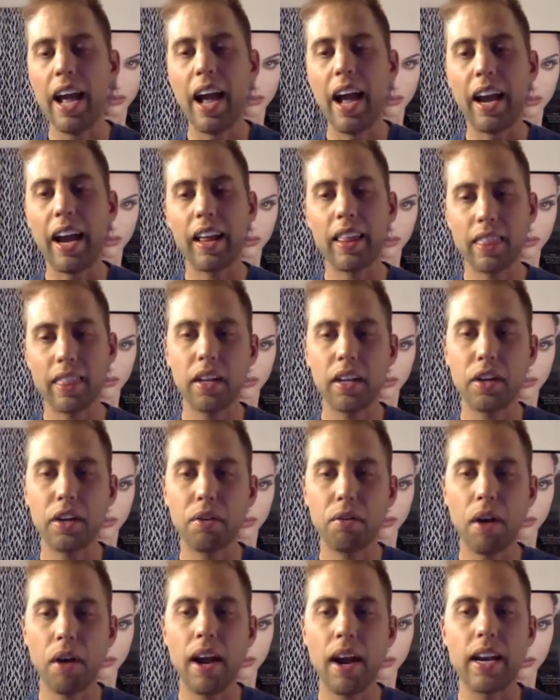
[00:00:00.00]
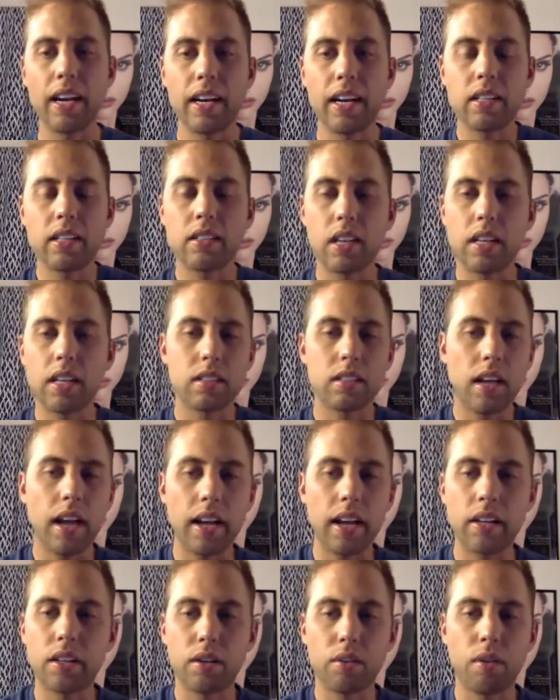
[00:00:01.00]
And I think you're right. It's
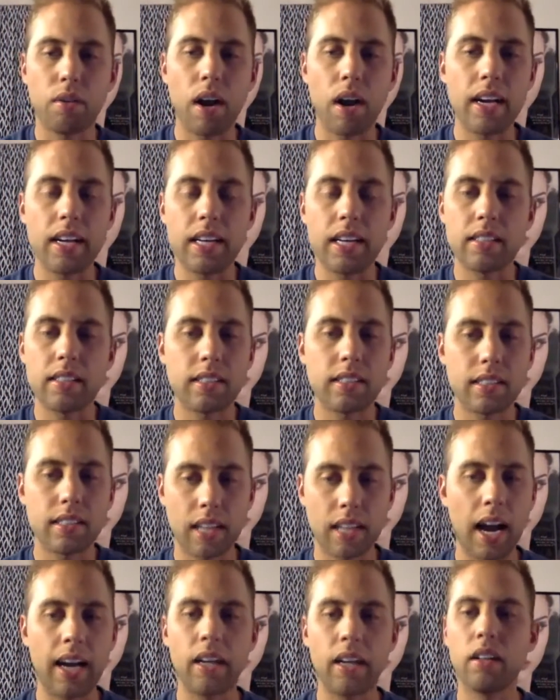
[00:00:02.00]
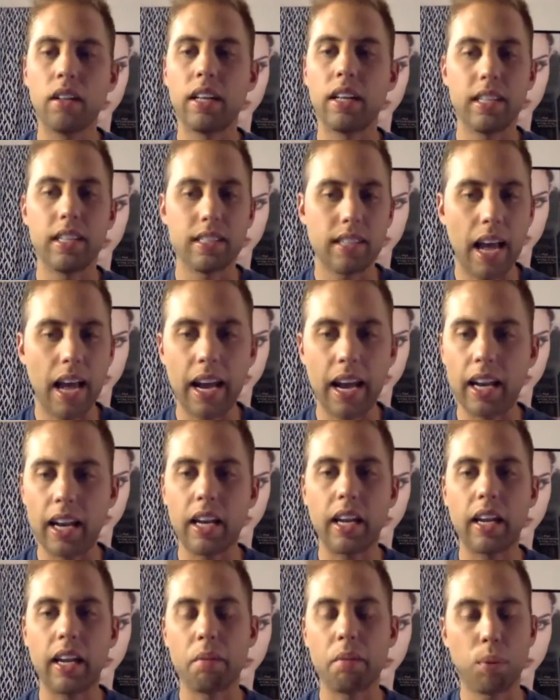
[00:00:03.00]
Edgar Wright, his style and his
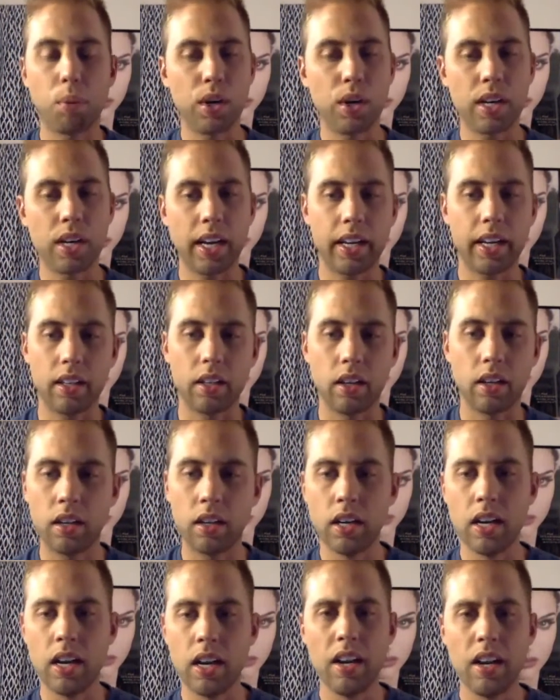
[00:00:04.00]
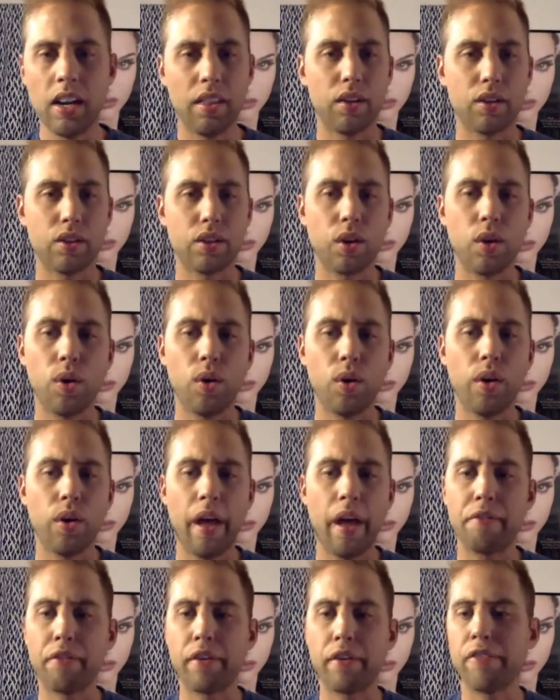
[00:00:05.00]
editing in particular. There's a whole
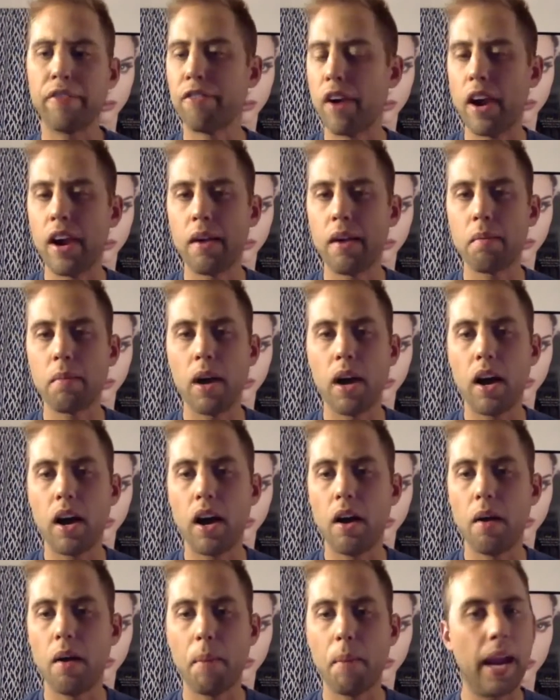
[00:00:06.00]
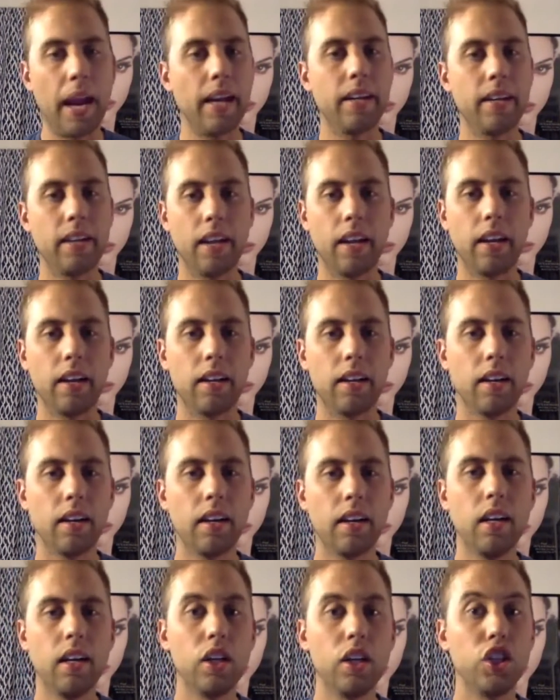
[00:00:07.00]
every frame painting
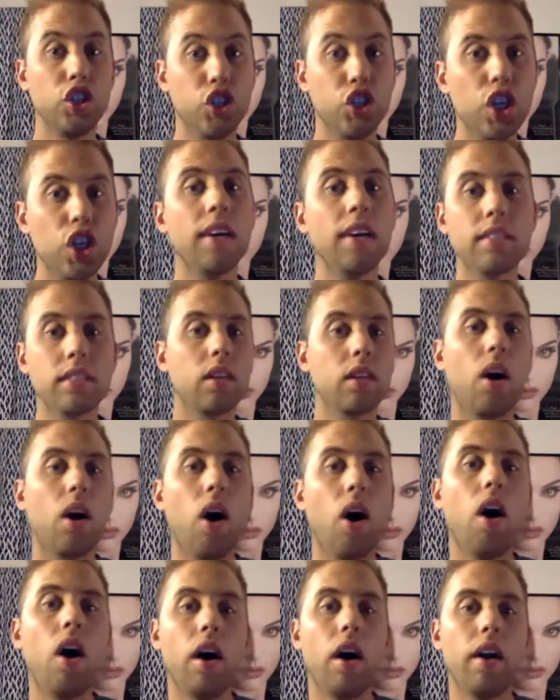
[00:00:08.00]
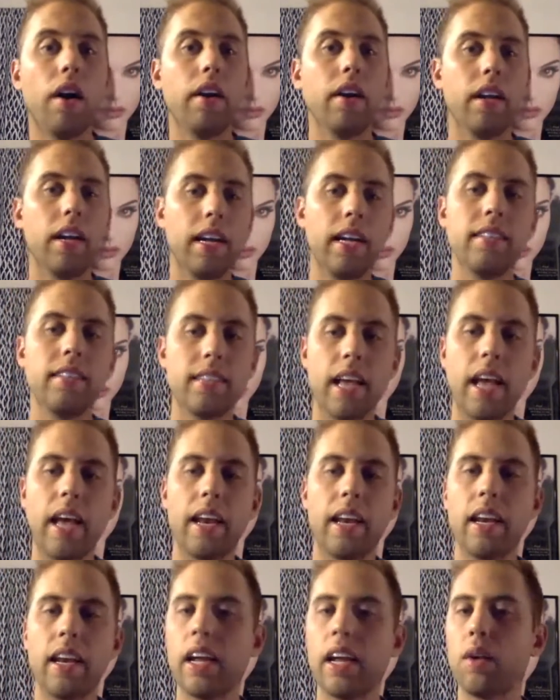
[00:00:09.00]
just on his
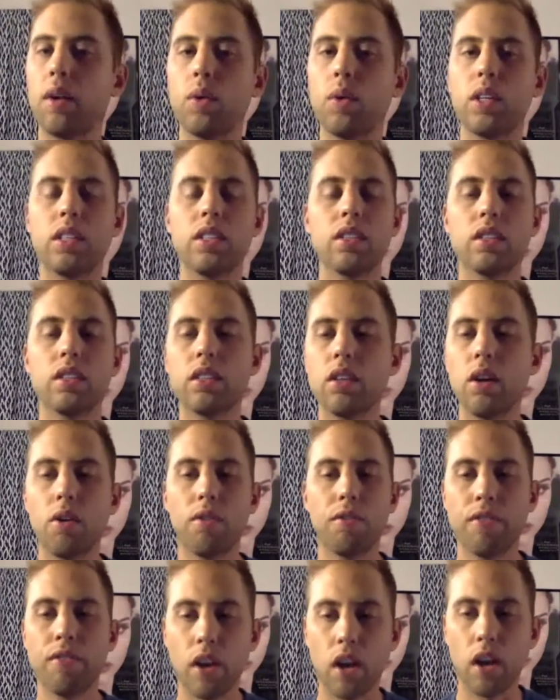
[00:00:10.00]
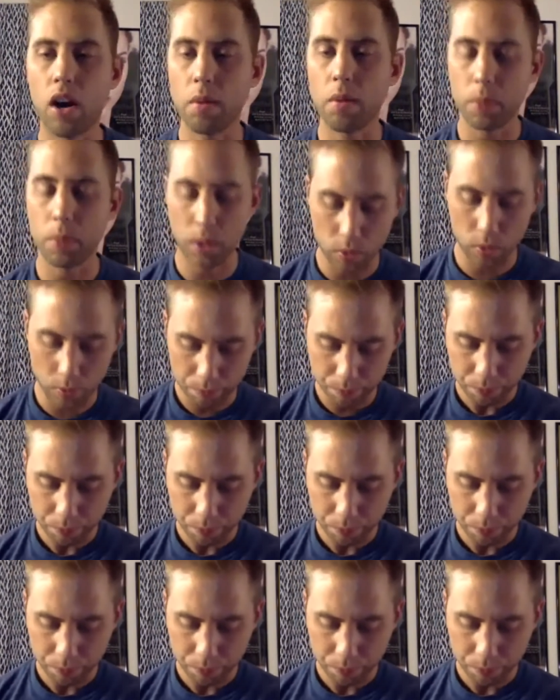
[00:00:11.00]
editing, which is so phenomenal.